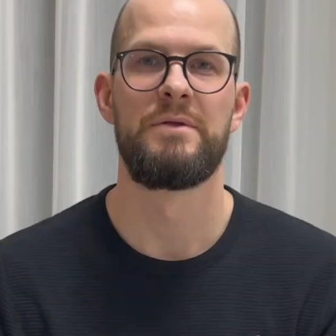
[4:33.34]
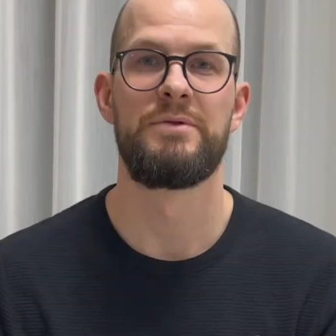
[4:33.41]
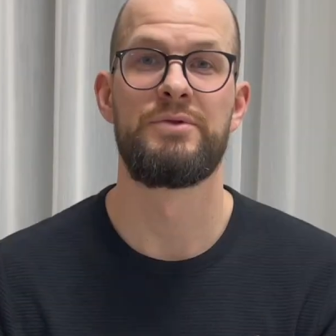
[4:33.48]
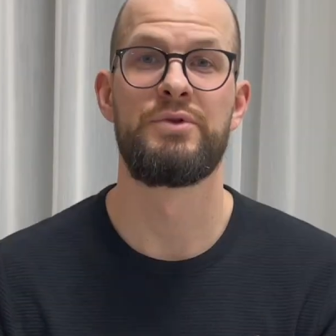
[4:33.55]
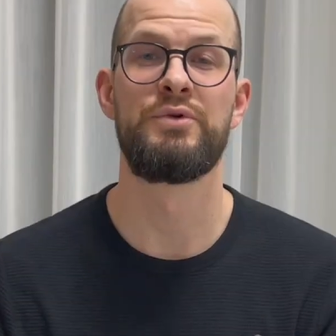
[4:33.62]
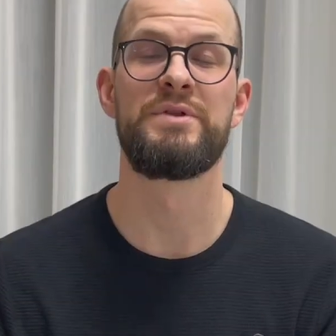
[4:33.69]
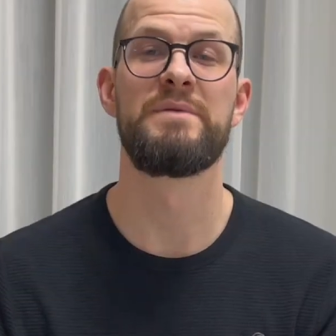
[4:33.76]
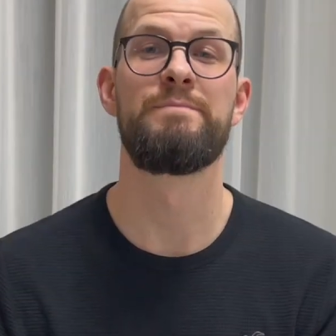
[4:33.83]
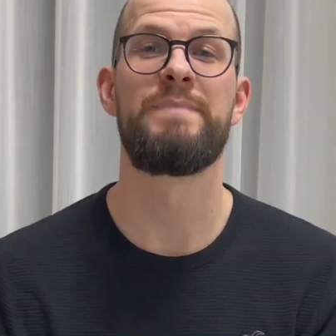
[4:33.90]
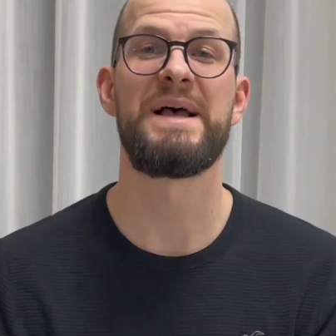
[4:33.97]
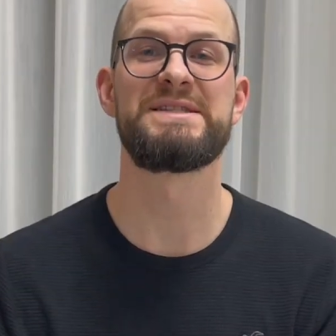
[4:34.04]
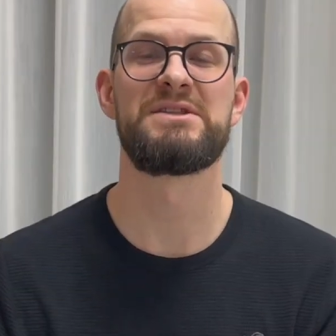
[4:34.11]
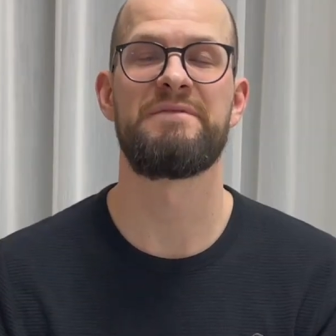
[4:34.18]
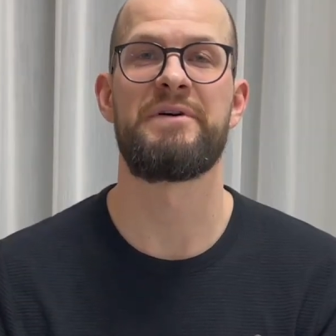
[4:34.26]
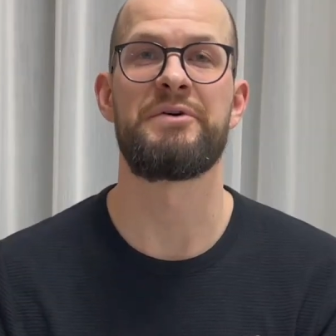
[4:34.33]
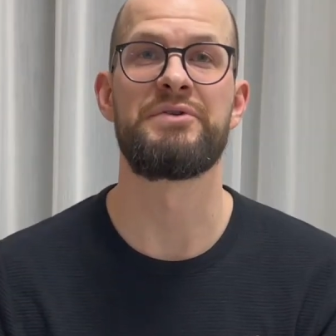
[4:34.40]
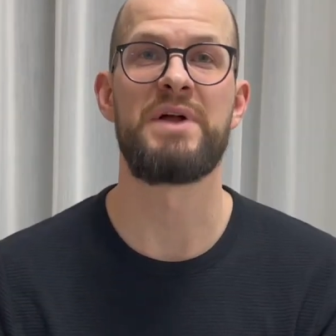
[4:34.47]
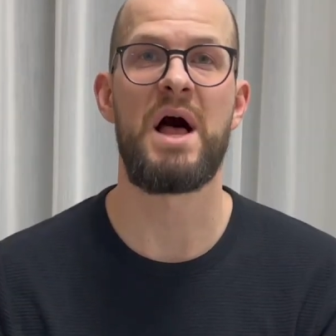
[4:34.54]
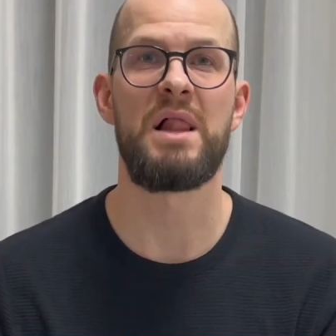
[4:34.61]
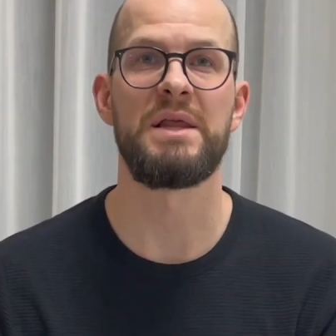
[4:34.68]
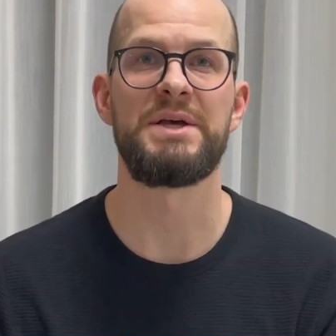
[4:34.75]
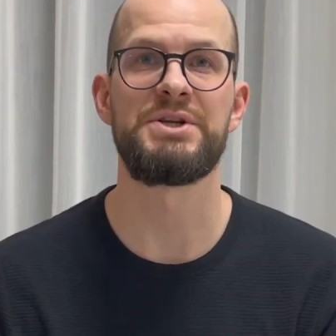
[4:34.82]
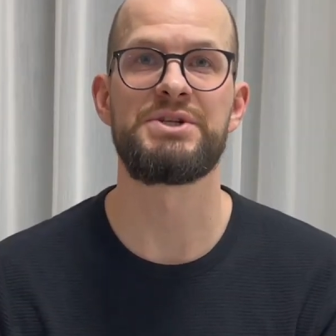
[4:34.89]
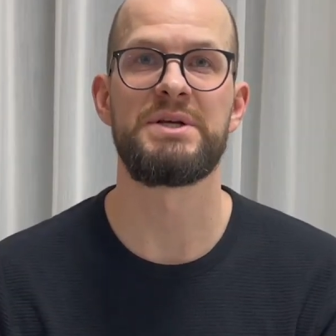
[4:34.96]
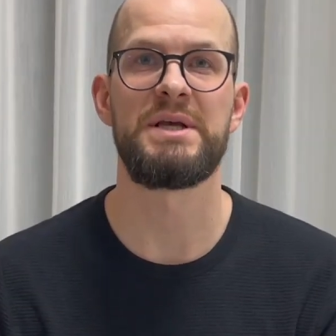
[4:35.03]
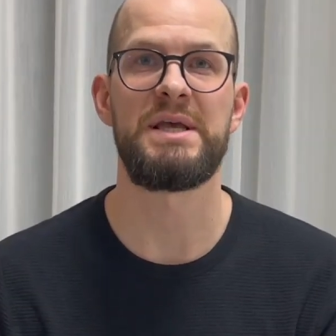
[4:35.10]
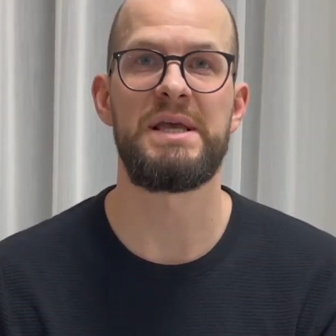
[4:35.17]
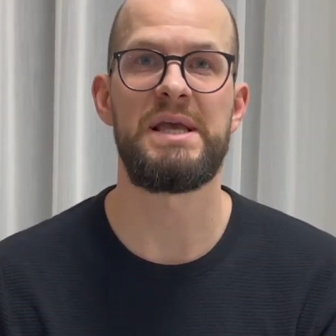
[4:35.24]
To the best of our
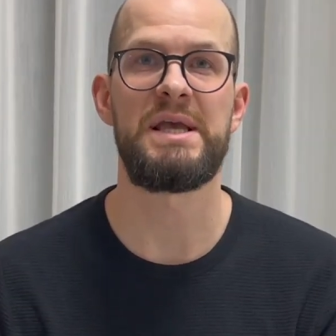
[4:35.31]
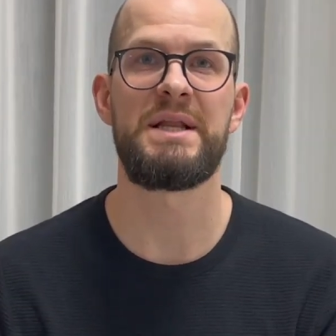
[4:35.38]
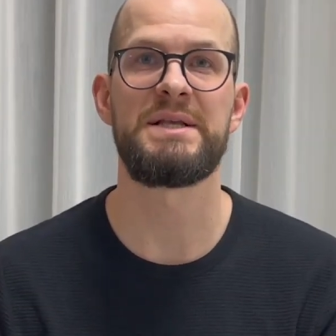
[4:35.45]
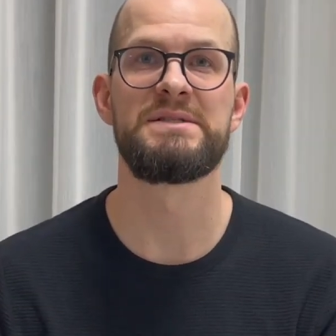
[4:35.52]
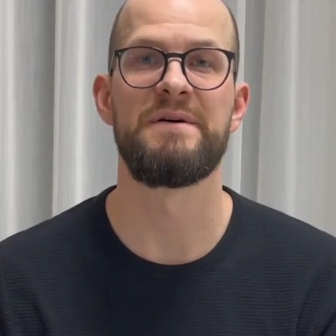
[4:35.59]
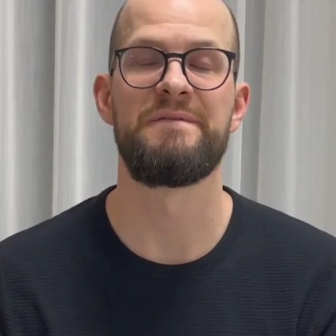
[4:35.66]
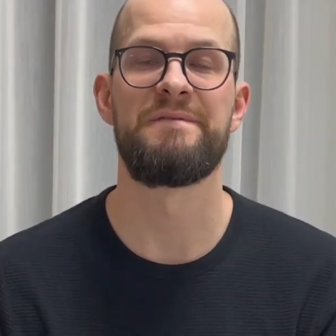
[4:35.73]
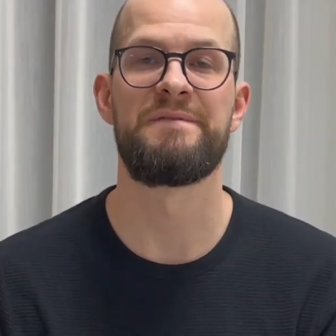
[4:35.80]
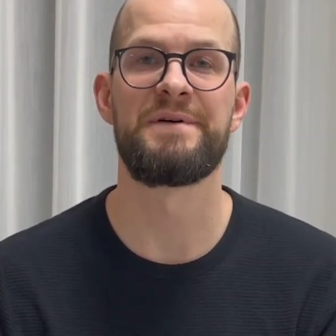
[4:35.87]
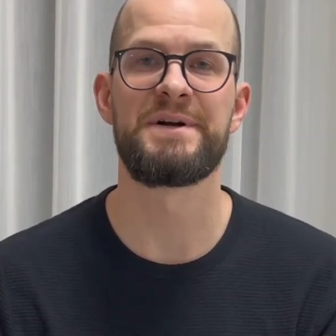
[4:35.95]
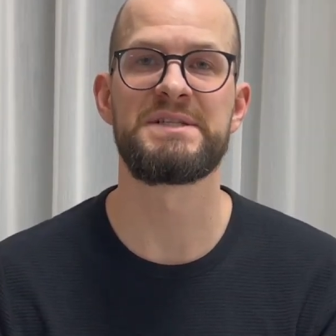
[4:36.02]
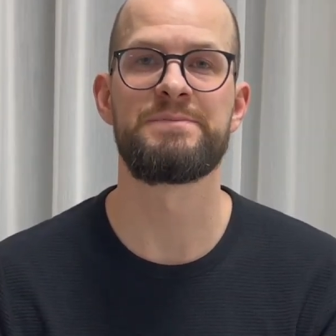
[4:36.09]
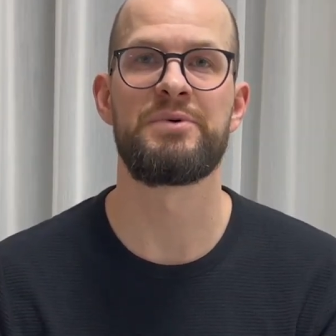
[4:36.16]
knowledge, it is the first